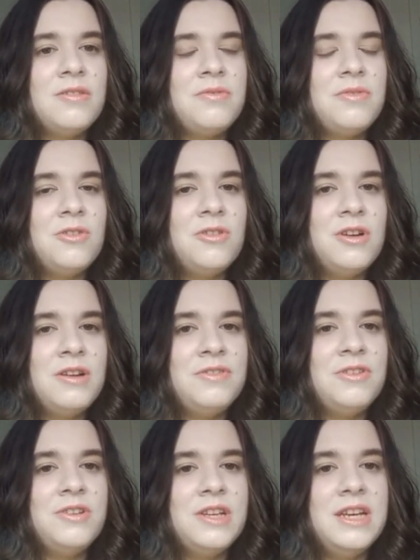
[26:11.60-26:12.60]
for a
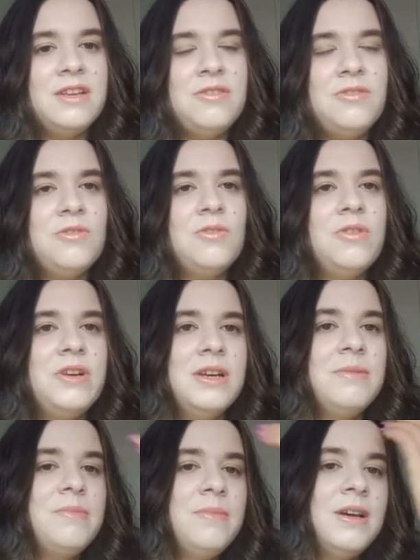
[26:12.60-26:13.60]
few days, so
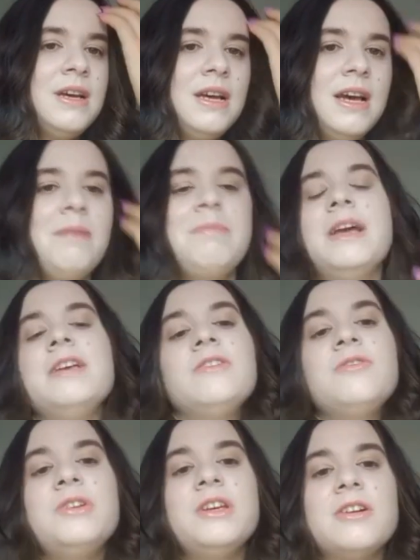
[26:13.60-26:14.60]
I
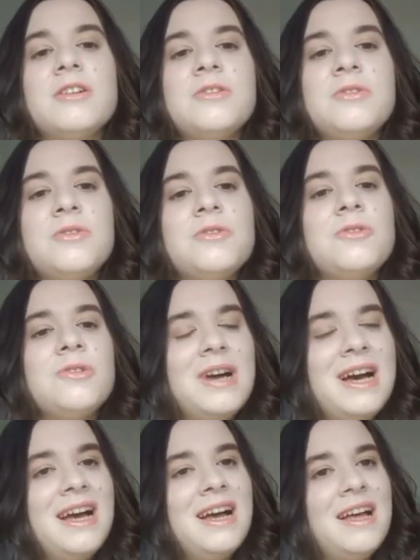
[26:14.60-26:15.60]
might treat her to
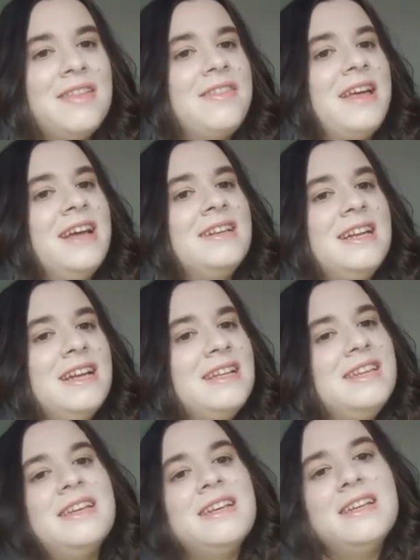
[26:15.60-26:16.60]
an
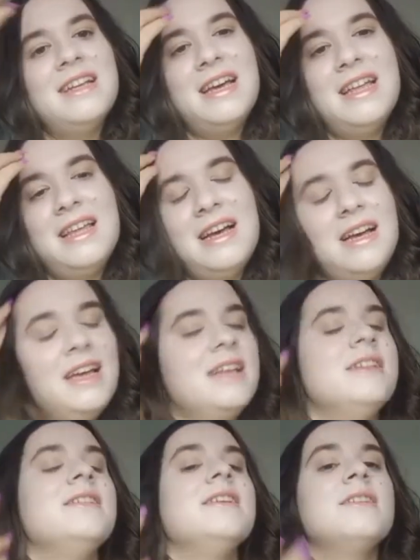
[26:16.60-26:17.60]
Indian at that
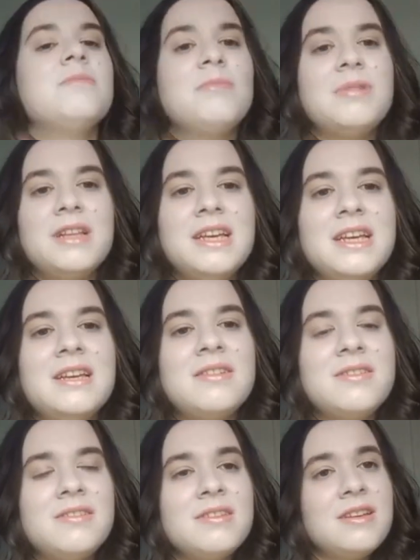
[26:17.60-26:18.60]
Indian
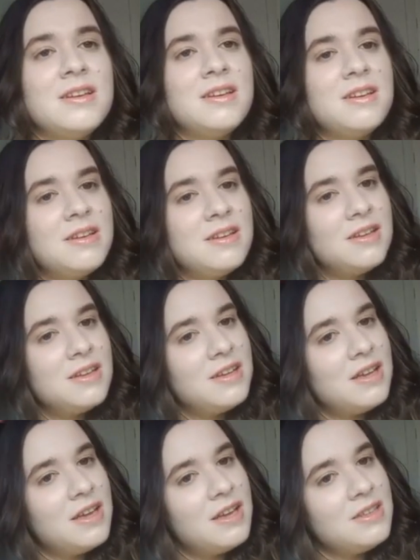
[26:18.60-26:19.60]
place.
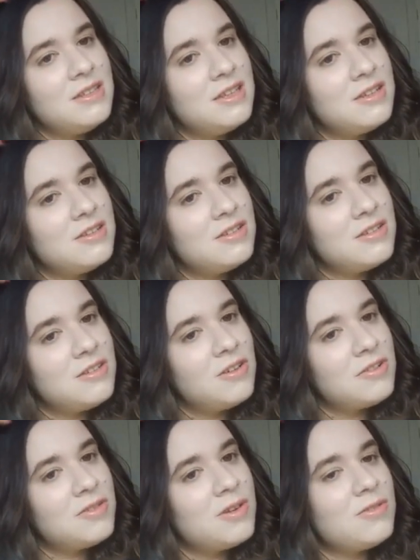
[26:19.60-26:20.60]
Yeah,
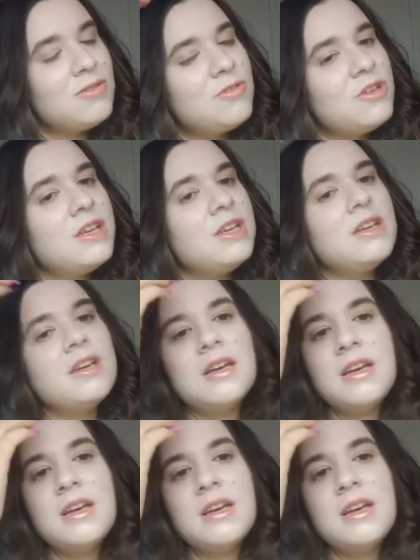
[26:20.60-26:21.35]
Oxford Street.